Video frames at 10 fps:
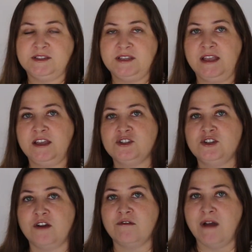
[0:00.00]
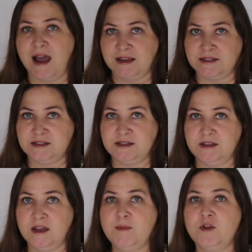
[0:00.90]
Stealing is not right,
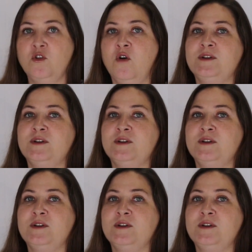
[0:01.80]
but nor